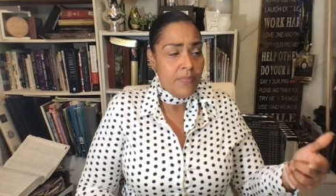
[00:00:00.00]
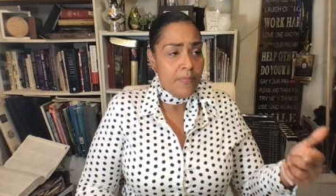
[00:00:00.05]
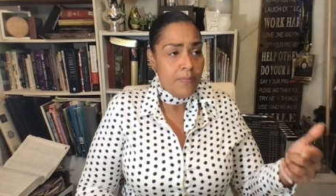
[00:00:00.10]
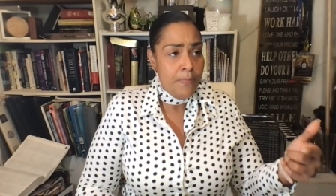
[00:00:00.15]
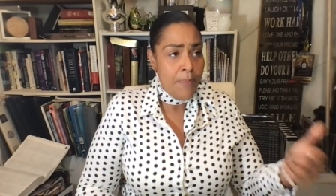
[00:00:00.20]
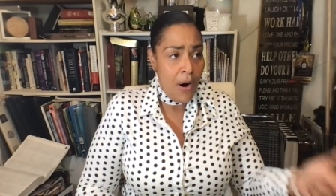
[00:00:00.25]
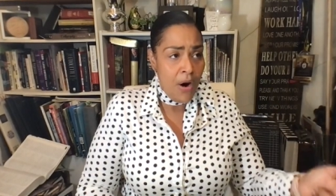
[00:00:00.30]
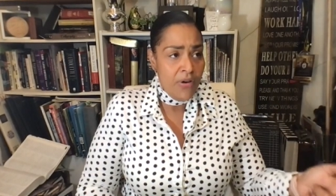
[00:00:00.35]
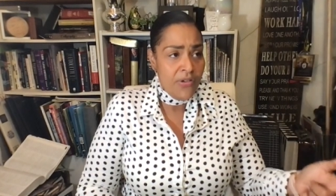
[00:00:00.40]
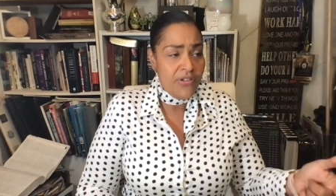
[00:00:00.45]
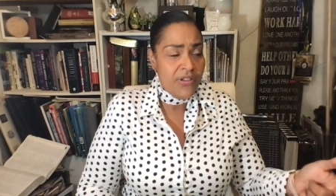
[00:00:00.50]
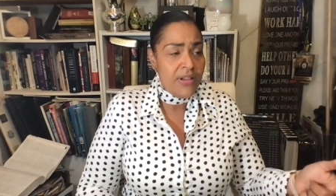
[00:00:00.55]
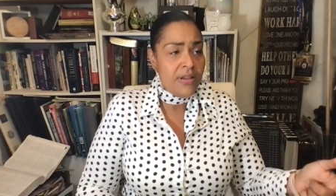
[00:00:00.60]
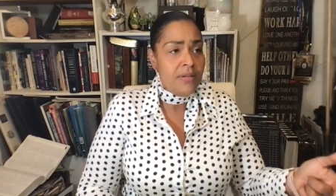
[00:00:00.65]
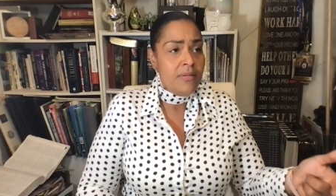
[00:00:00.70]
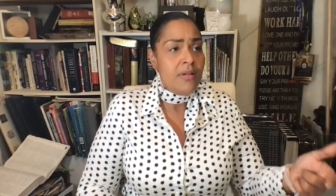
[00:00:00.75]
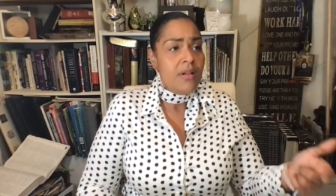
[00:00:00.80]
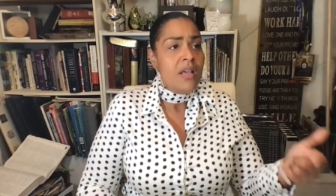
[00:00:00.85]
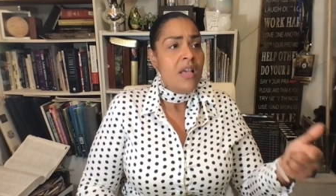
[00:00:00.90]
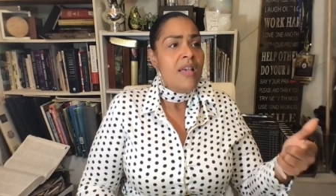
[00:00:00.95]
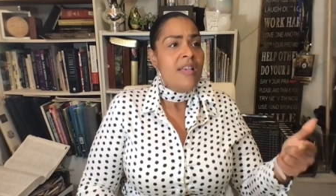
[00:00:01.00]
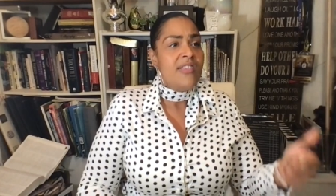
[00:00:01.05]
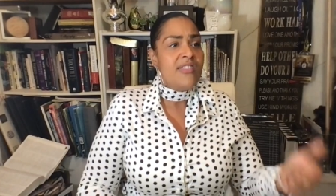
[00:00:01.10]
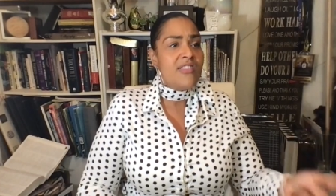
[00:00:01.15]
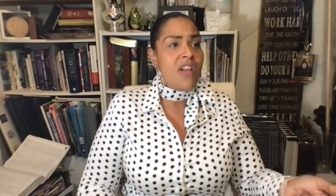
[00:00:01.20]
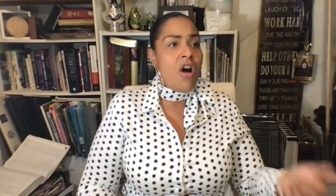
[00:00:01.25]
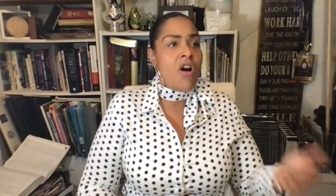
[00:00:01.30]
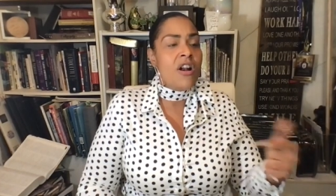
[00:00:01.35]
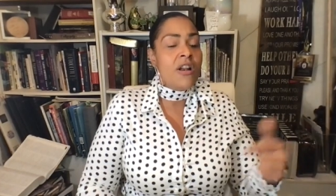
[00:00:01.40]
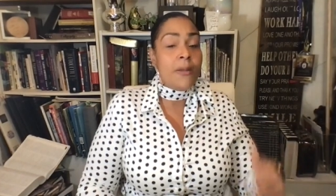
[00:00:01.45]
person
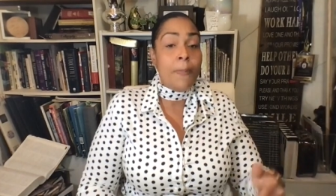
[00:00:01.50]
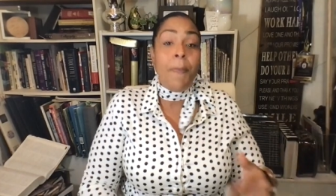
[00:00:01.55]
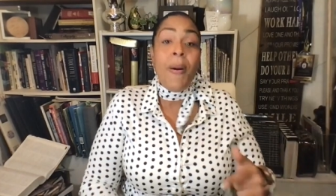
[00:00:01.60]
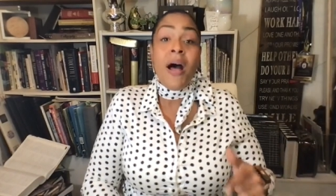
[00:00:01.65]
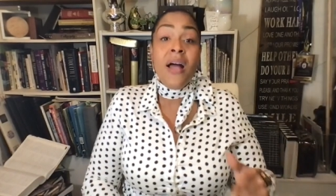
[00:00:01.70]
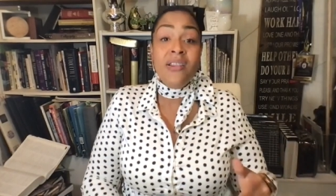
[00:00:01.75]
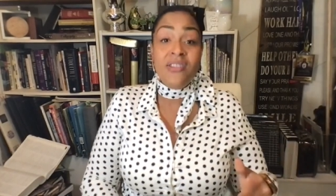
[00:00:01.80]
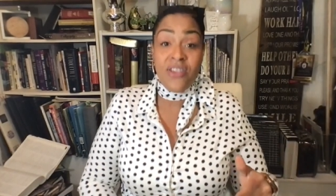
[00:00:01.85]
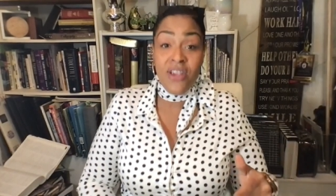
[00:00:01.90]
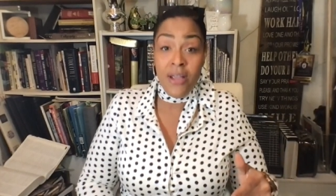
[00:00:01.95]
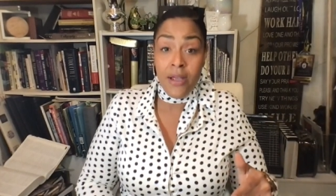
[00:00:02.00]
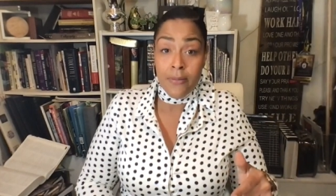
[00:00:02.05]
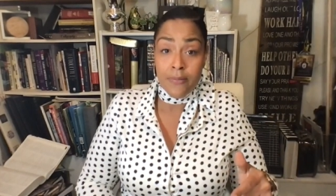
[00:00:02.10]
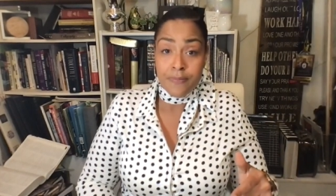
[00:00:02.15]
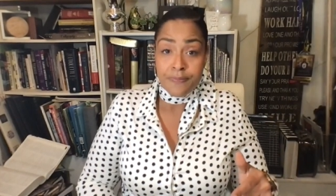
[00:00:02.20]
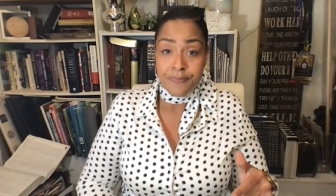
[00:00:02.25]
started to punch him